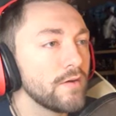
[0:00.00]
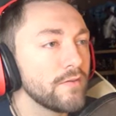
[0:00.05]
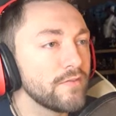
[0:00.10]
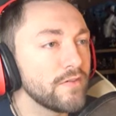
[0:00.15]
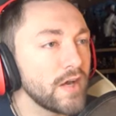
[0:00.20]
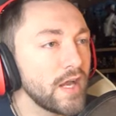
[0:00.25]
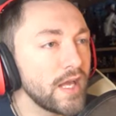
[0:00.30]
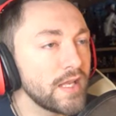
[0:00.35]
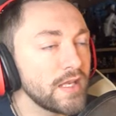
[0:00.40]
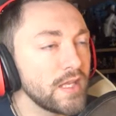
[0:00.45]

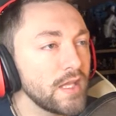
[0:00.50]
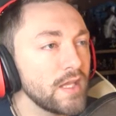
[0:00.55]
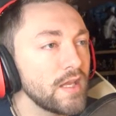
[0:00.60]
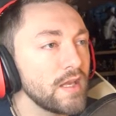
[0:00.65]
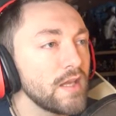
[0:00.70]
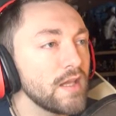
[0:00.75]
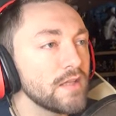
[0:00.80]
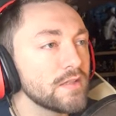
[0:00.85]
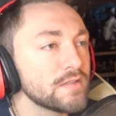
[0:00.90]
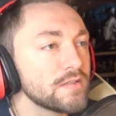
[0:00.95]
Vladdy,
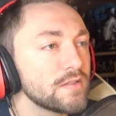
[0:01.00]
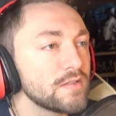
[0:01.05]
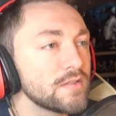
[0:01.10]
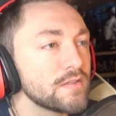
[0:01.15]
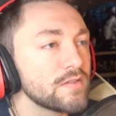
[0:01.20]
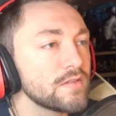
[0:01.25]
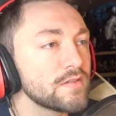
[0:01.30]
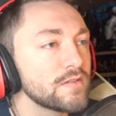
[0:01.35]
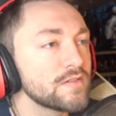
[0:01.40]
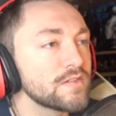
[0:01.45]

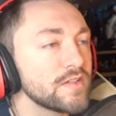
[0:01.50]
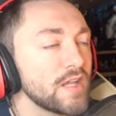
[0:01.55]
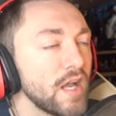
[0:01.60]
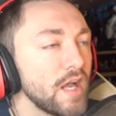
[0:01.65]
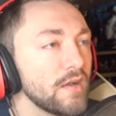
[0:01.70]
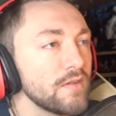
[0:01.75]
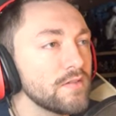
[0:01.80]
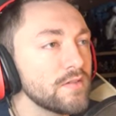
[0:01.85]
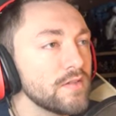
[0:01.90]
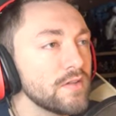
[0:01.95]

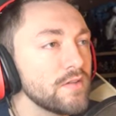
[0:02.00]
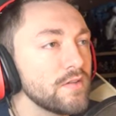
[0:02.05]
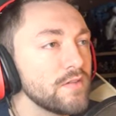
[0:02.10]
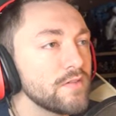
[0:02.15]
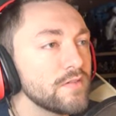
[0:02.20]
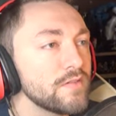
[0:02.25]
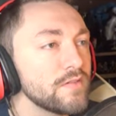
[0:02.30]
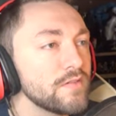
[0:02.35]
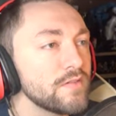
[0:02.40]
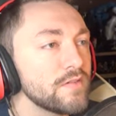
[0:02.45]
stop.
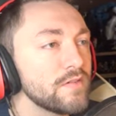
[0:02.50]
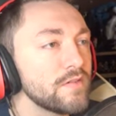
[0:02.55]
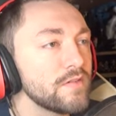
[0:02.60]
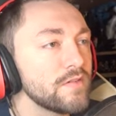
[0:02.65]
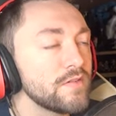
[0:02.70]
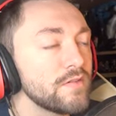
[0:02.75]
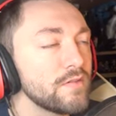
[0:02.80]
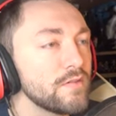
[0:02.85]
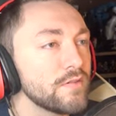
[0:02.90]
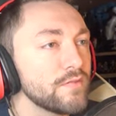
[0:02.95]

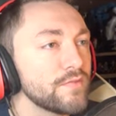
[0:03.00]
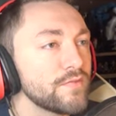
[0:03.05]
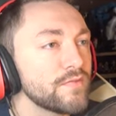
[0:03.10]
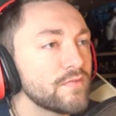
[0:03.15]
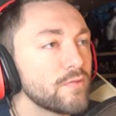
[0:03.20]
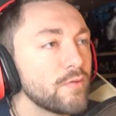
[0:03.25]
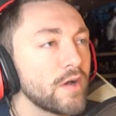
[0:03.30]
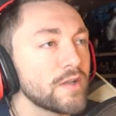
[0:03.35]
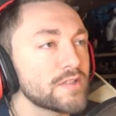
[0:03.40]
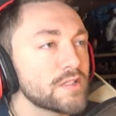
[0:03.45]

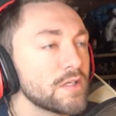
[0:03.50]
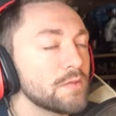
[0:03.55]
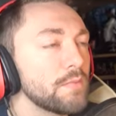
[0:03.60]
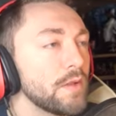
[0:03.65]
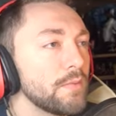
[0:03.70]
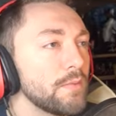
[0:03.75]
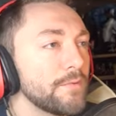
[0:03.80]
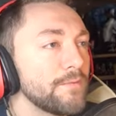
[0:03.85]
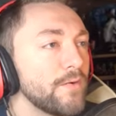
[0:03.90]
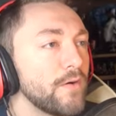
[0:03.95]
You've questioned
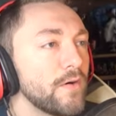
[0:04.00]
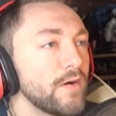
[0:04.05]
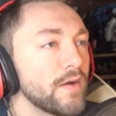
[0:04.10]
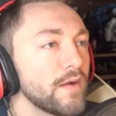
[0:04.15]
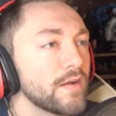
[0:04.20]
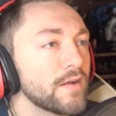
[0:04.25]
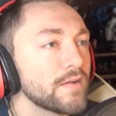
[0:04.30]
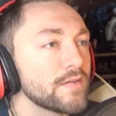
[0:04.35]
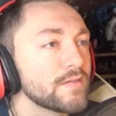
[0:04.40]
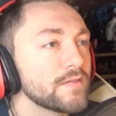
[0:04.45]
me
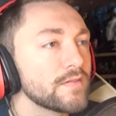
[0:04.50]
before,